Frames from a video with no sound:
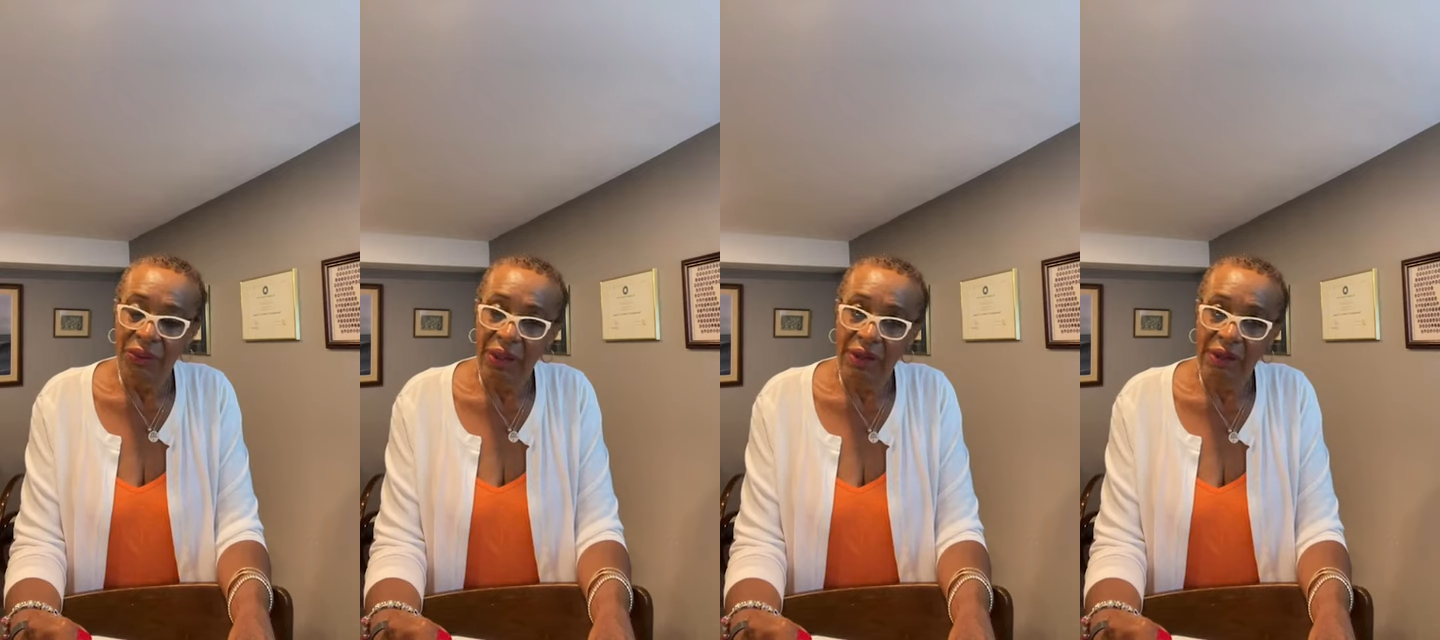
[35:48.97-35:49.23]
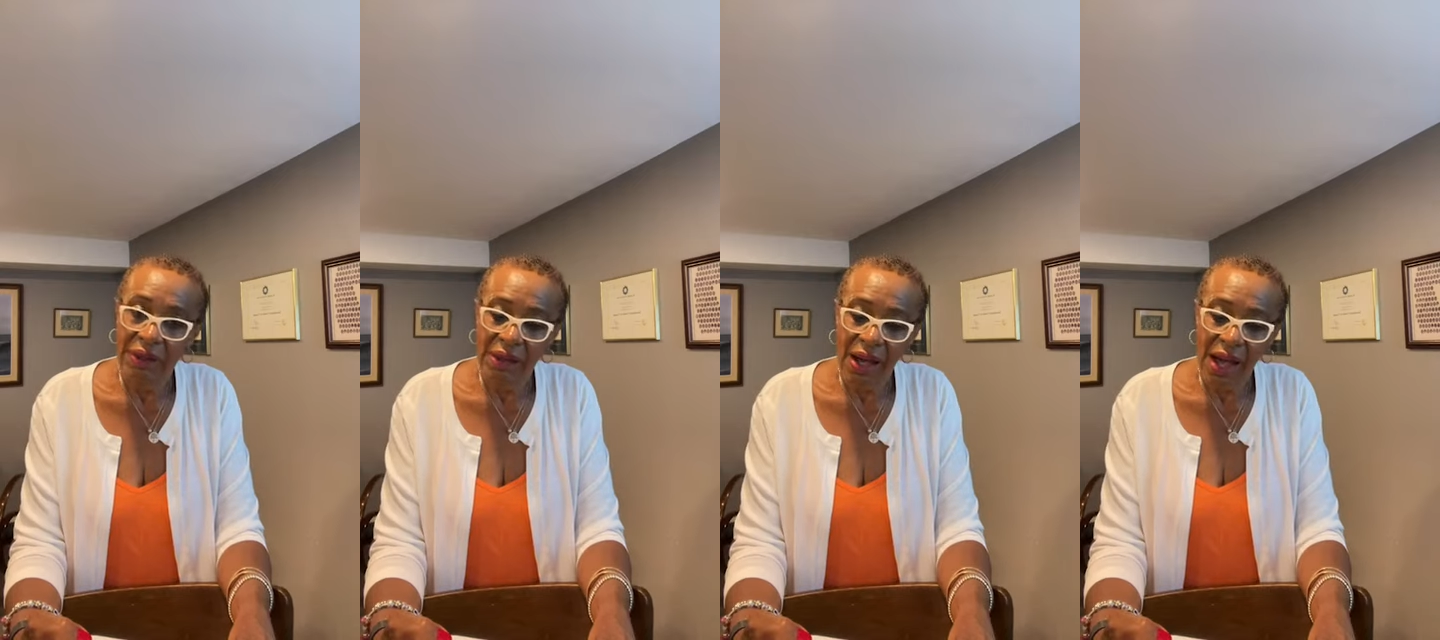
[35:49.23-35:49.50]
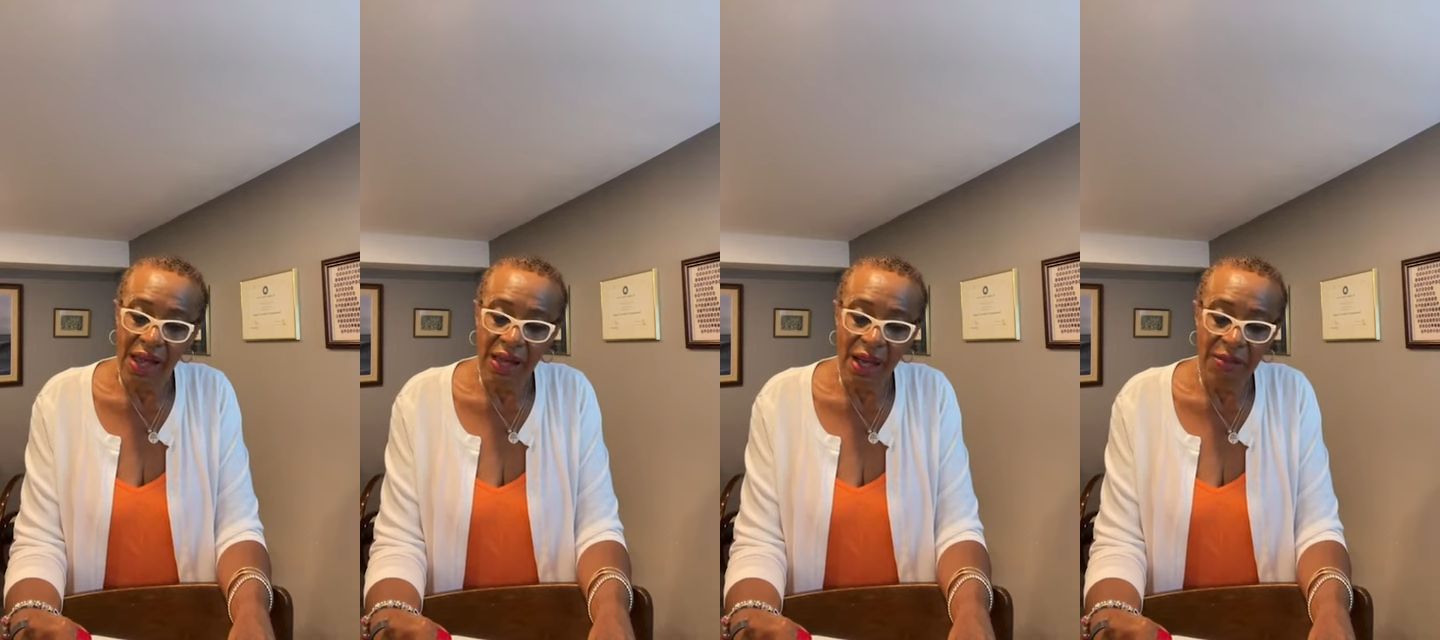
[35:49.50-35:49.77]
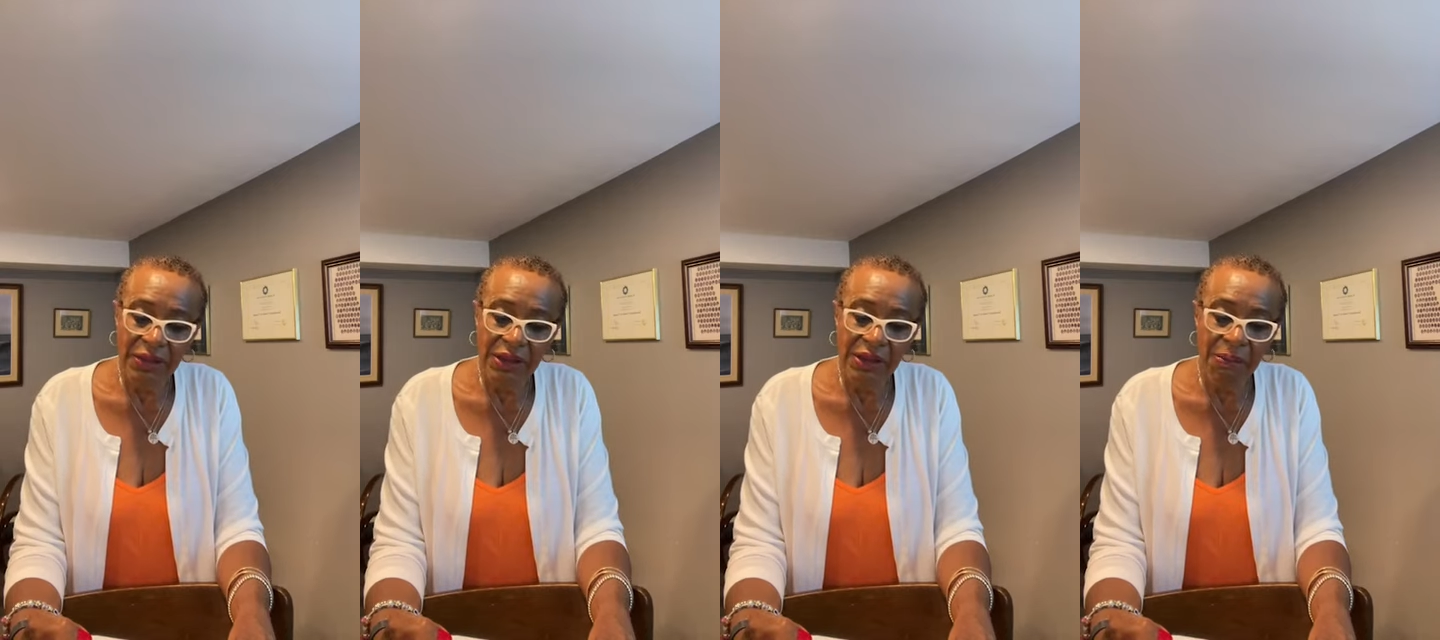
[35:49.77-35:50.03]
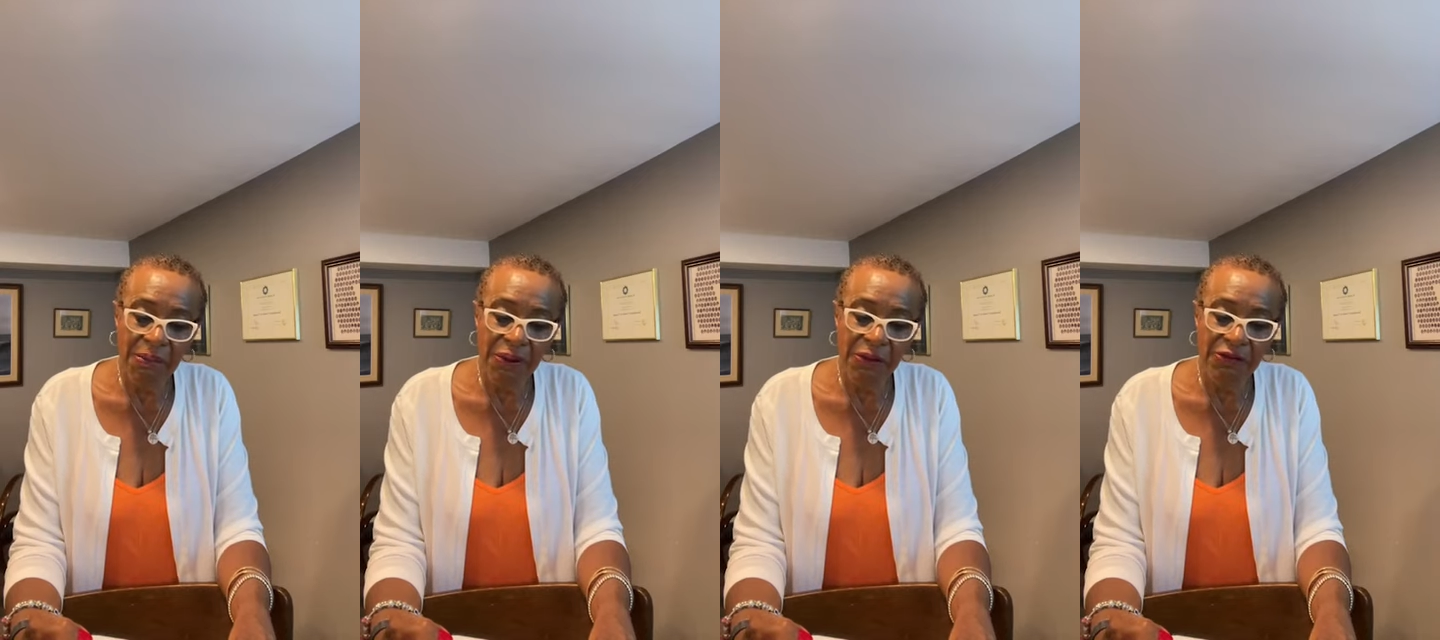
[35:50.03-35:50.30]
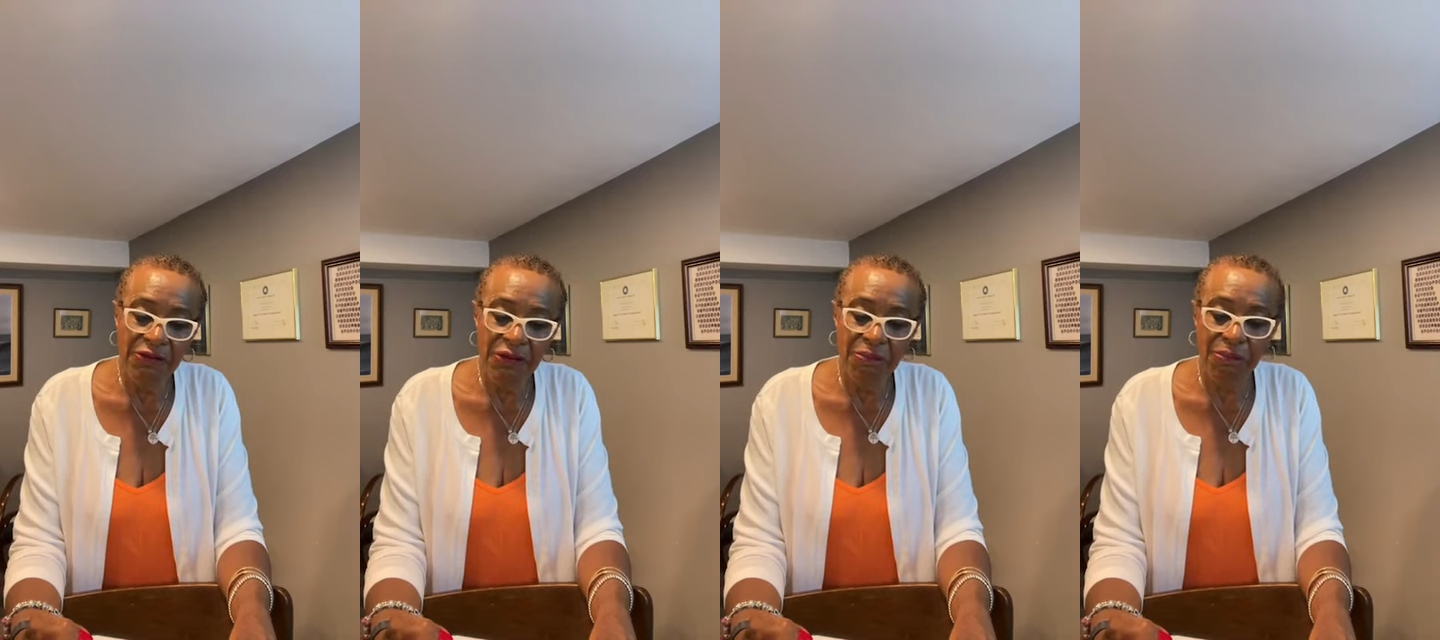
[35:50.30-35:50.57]
Where? I am in a
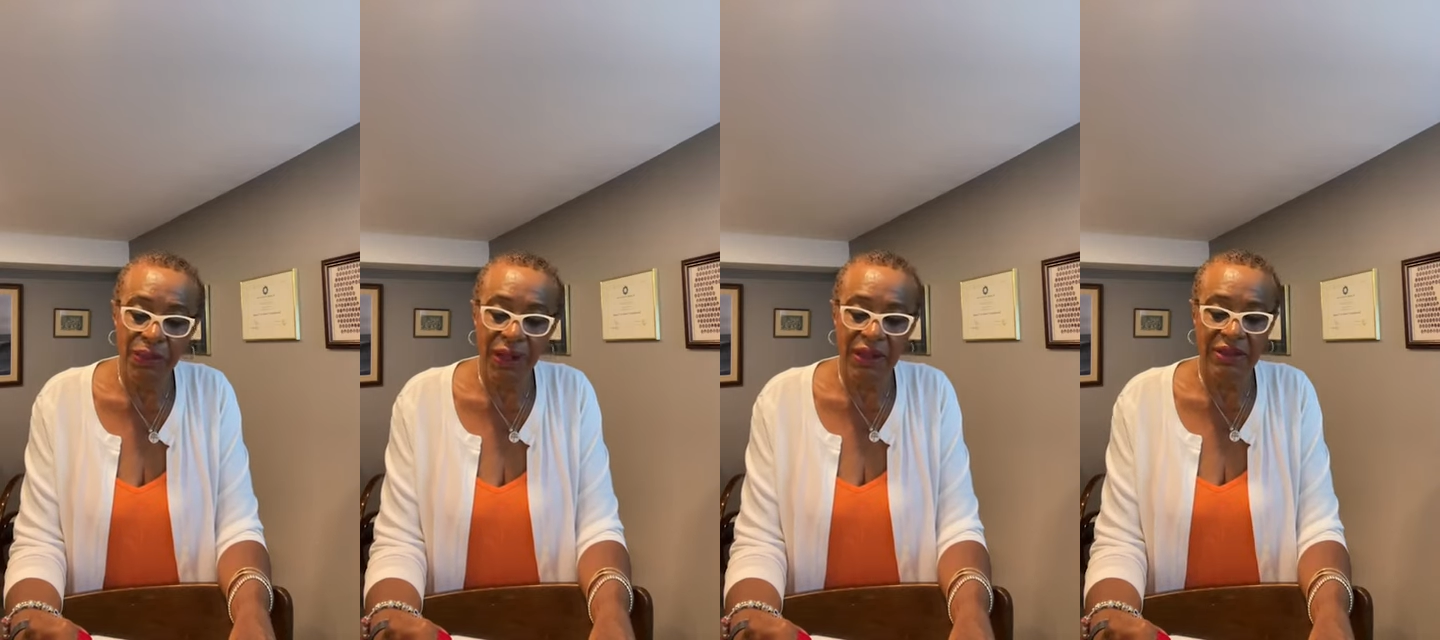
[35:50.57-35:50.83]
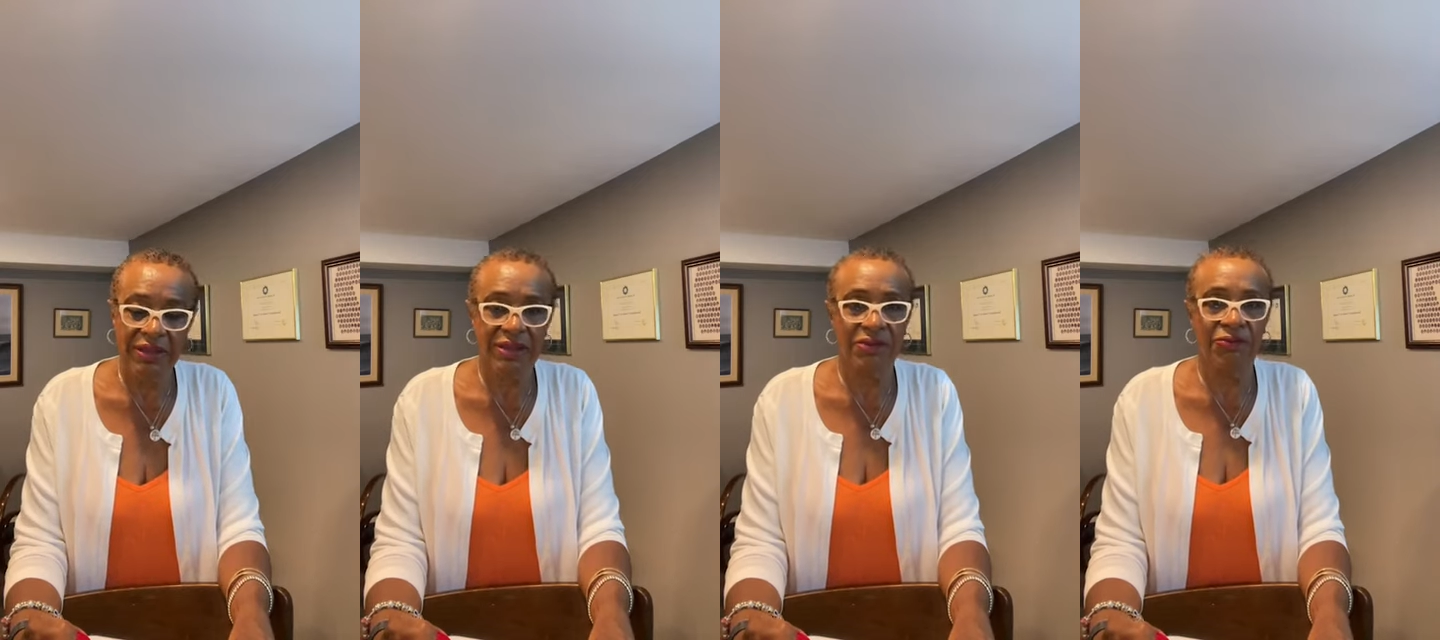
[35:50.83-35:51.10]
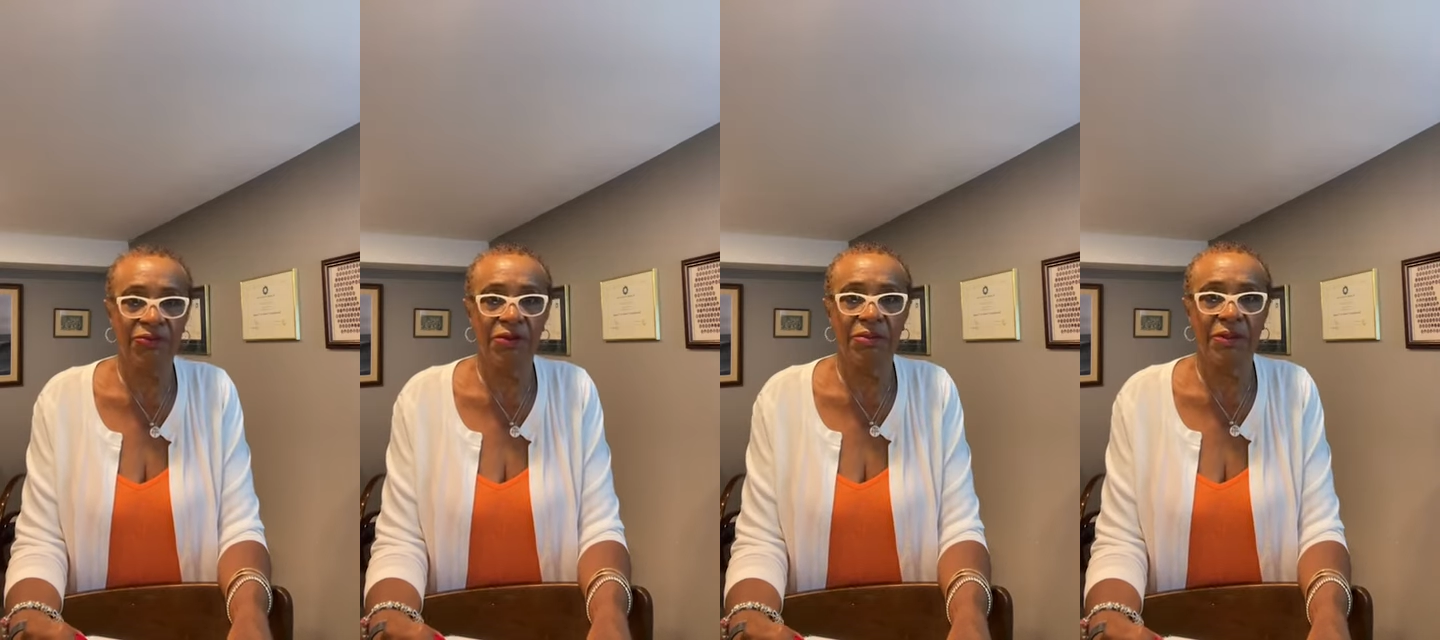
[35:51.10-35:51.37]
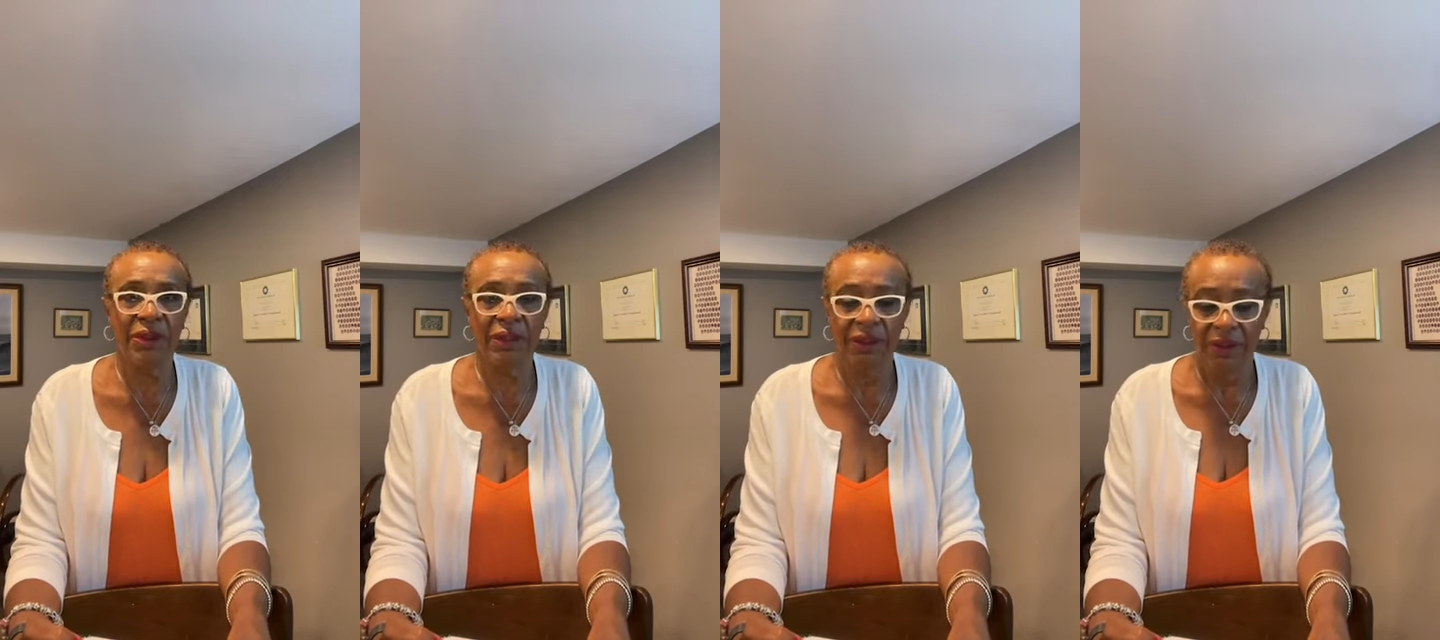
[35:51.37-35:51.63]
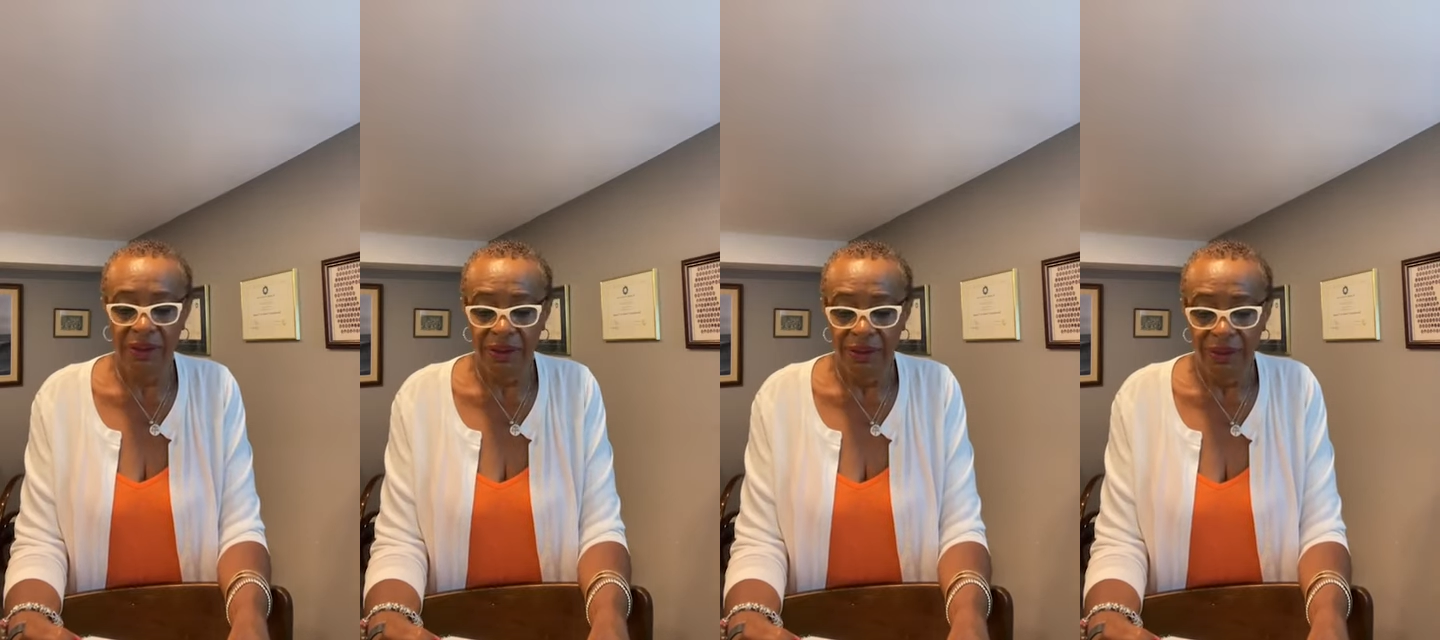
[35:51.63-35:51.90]
perfect place for me.